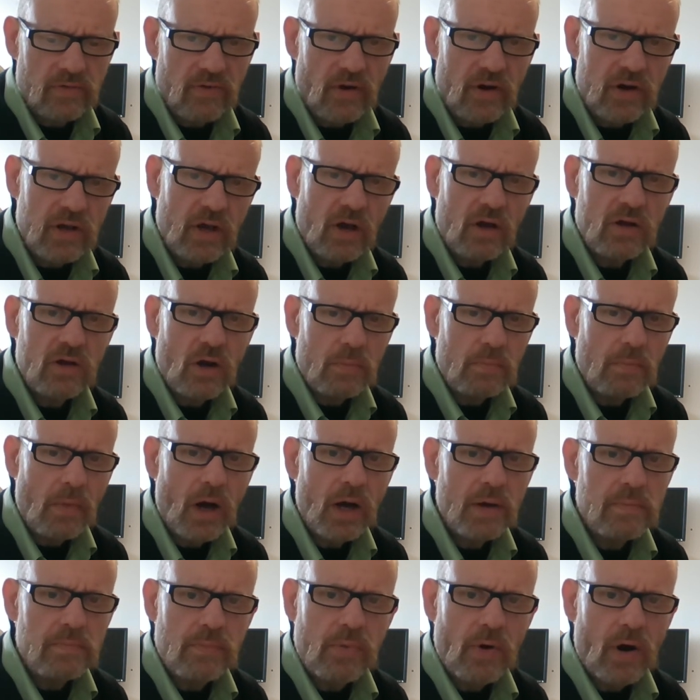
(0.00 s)
only I got
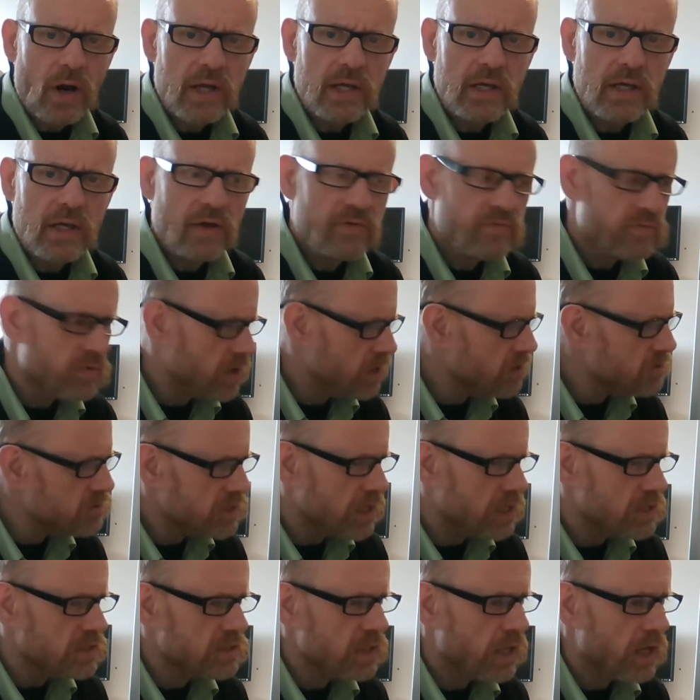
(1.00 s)
my break, everyone else
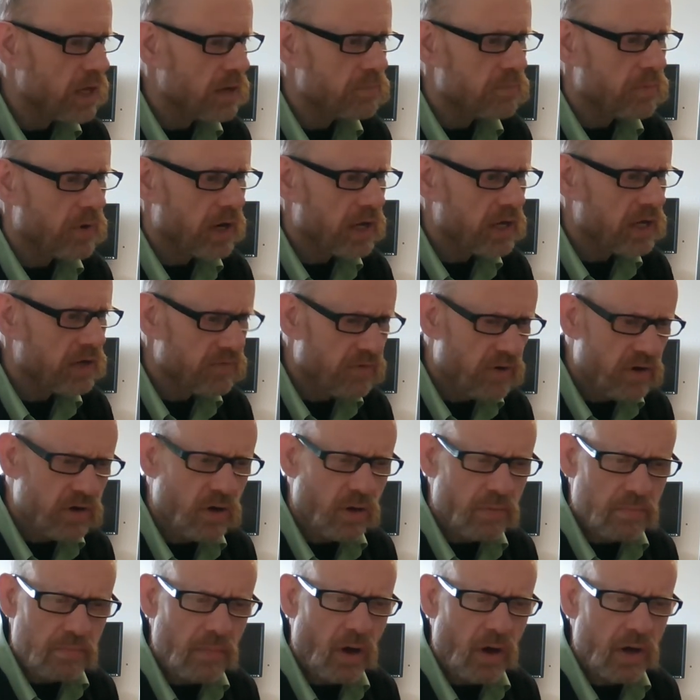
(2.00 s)
gets their break. If I
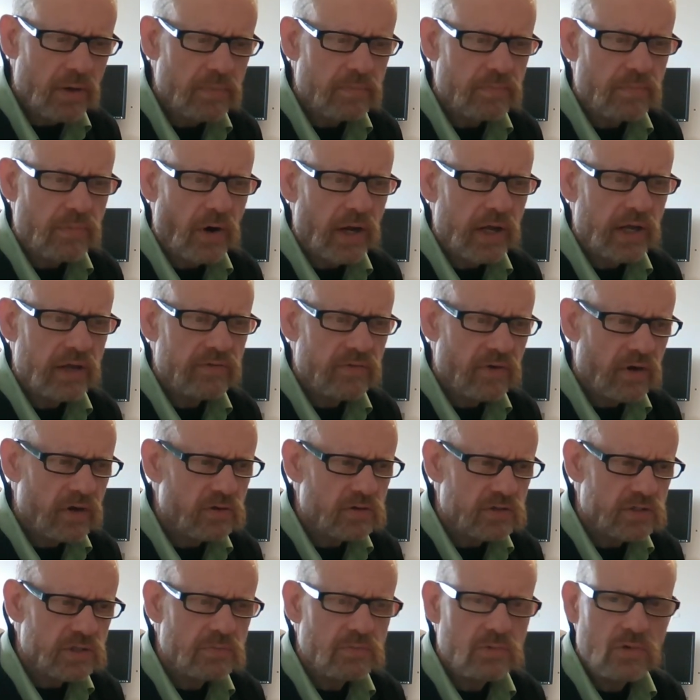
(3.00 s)
got my break, if I
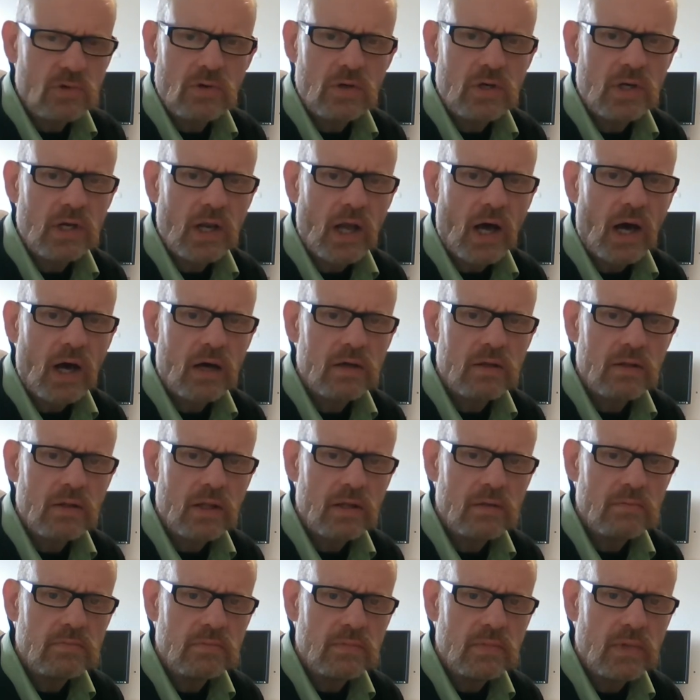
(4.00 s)
got some good luck,
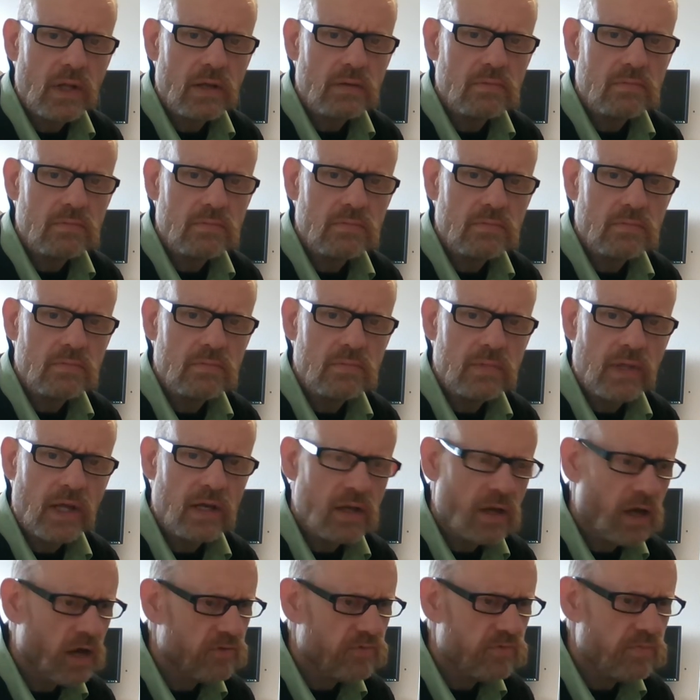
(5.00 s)
then
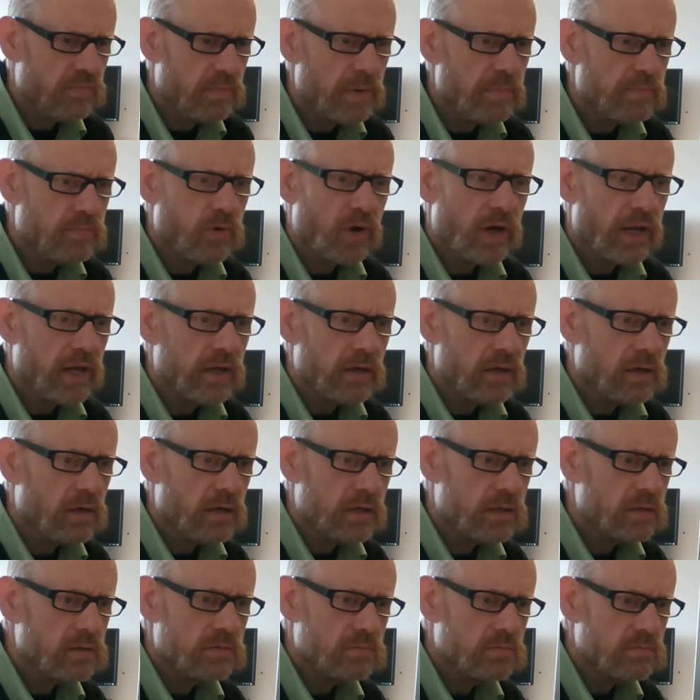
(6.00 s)
life would be brilliant. I
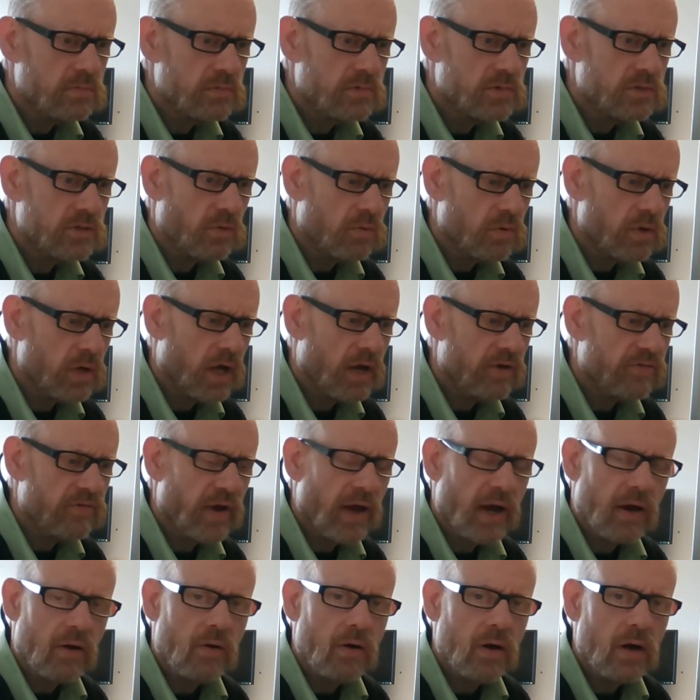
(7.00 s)
could sort life
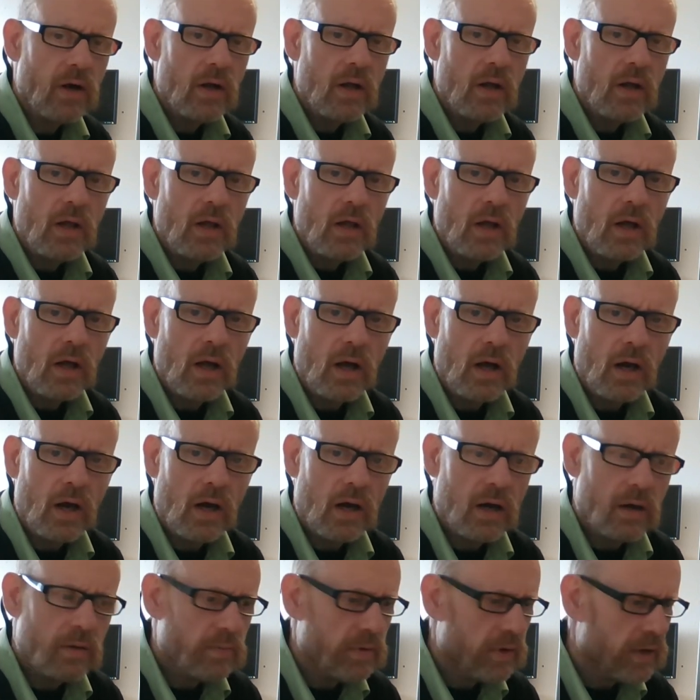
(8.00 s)
out,
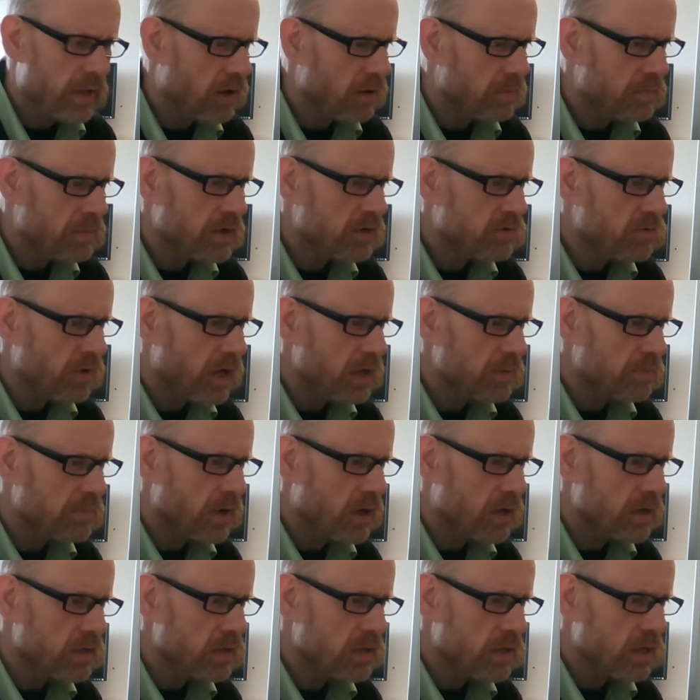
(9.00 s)
and that would be great.
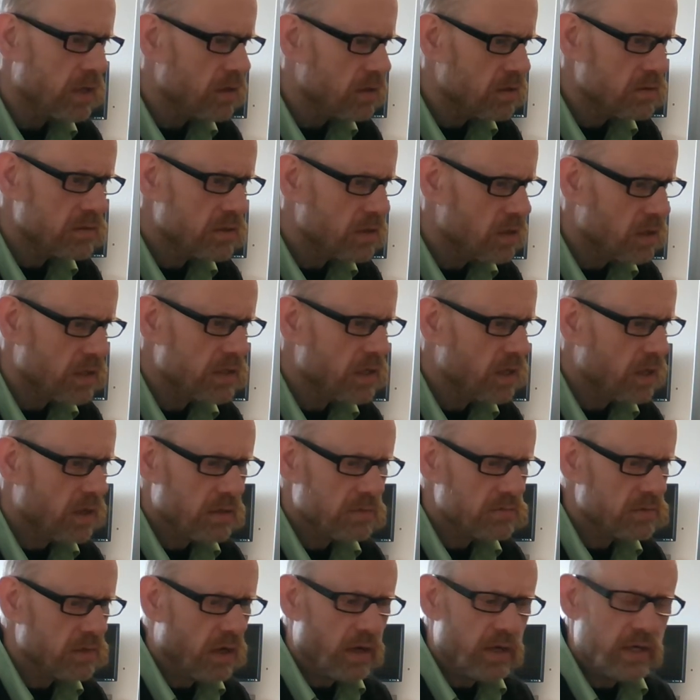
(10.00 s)
But
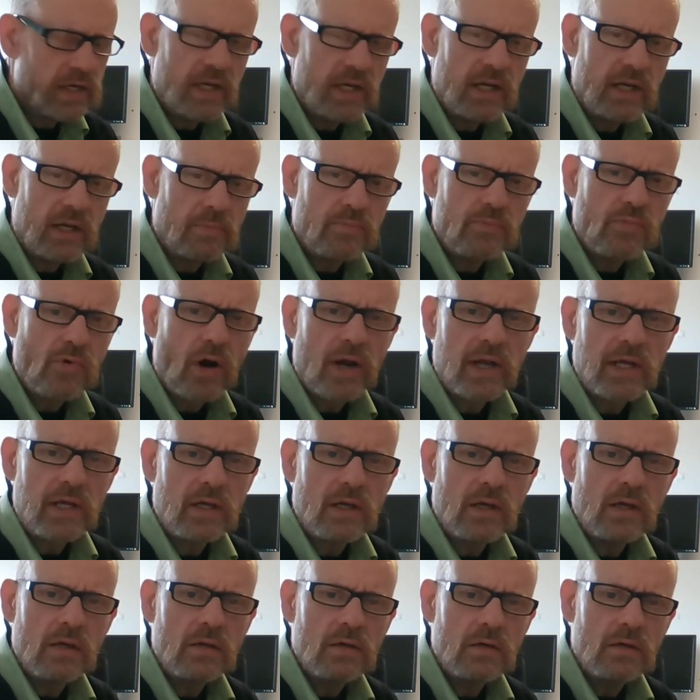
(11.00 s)
I need a
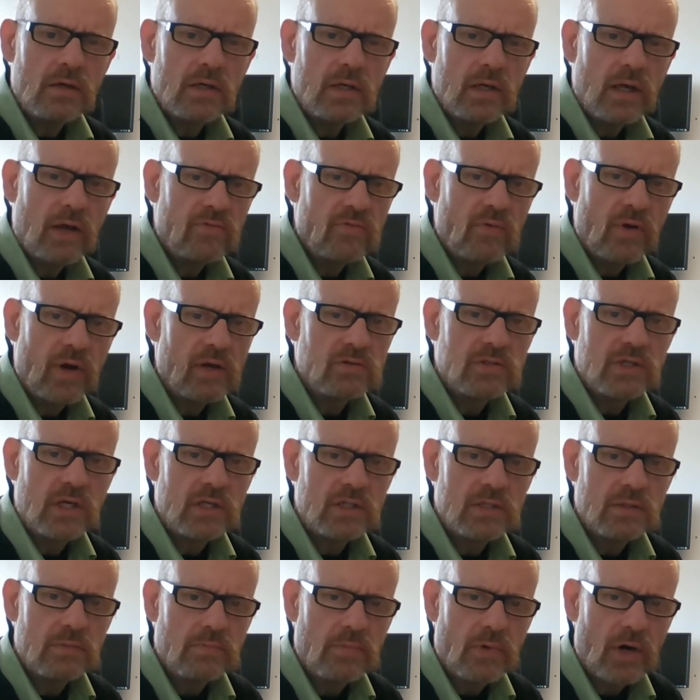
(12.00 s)
break. Everyone else
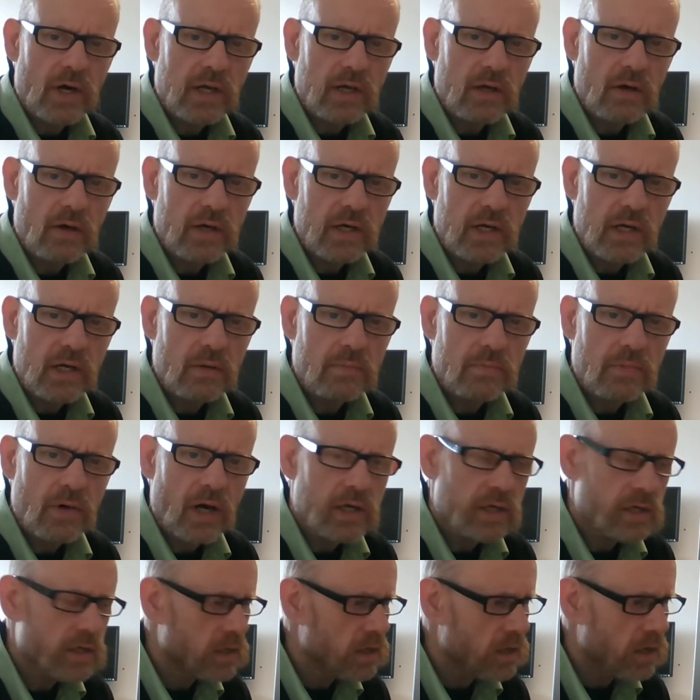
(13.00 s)
gets a break. I need a
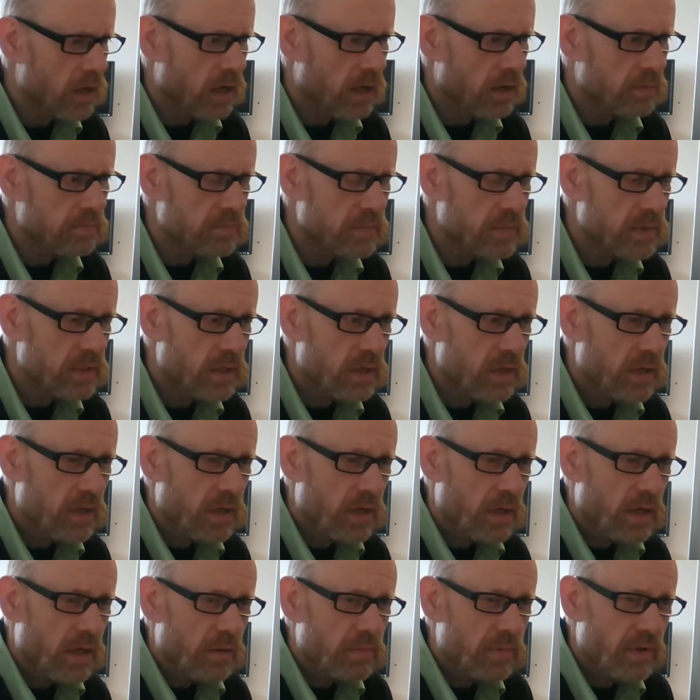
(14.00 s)
break.
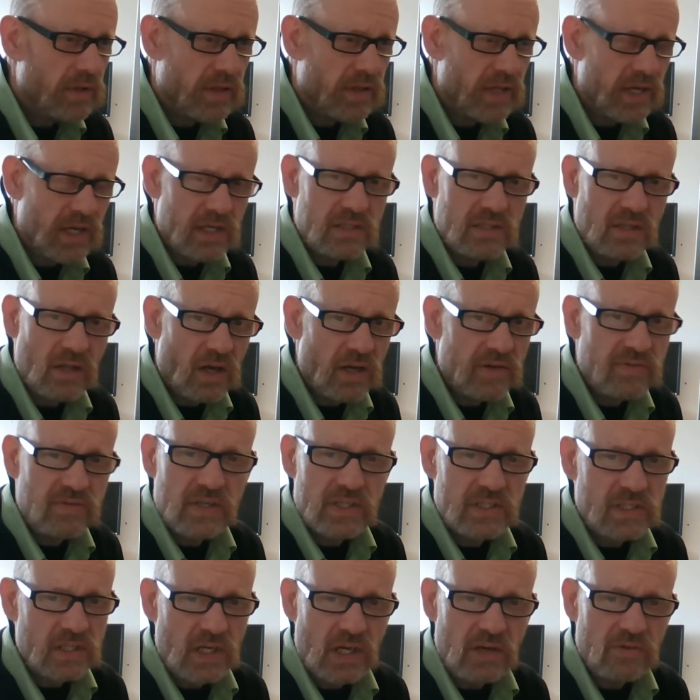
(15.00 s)
The thing is, life
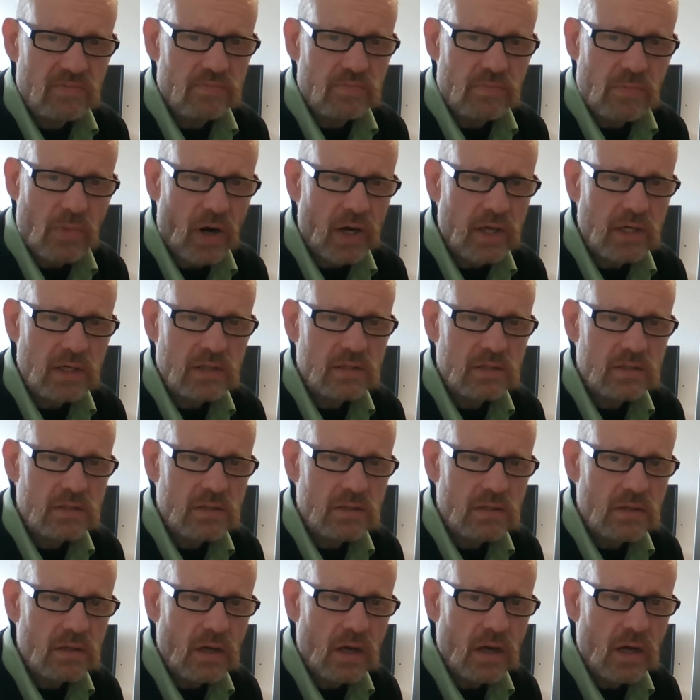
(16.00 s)
doesn't give
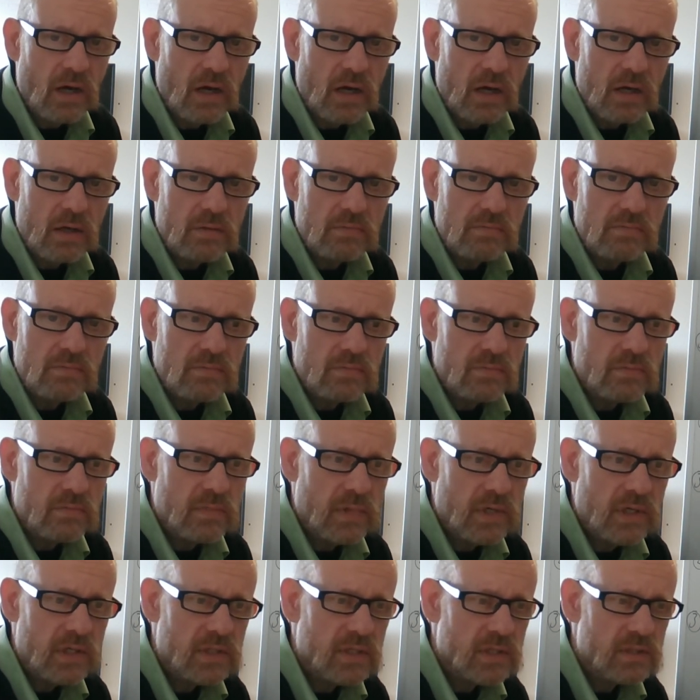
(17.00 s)
breaks.
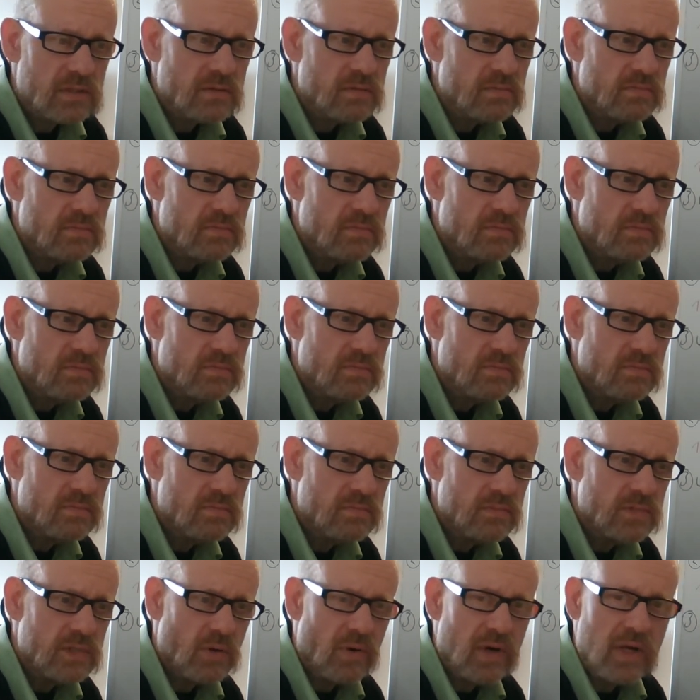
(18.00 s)
It doesn't
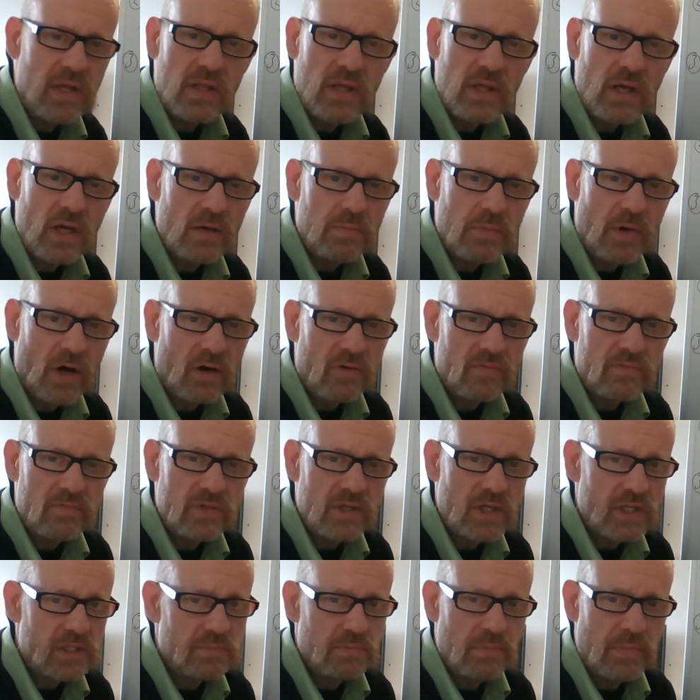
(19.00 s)
do anything apart from
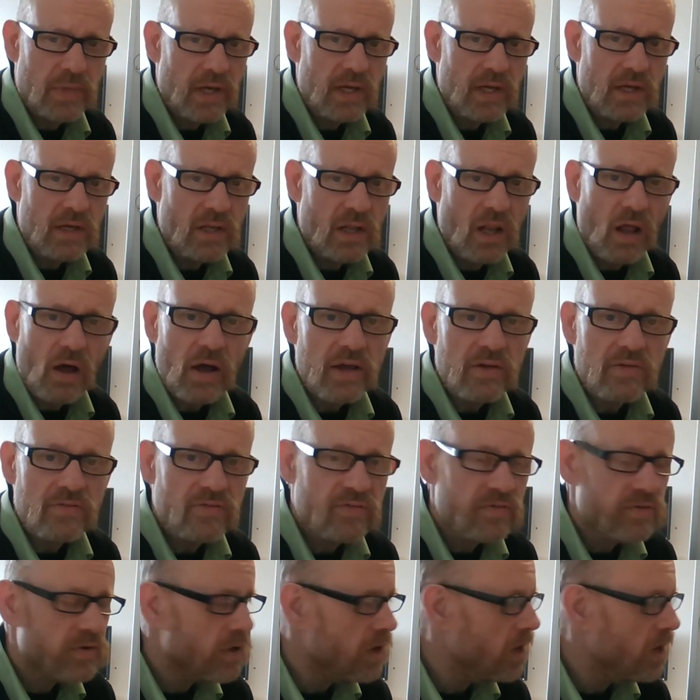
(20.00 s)
just be life.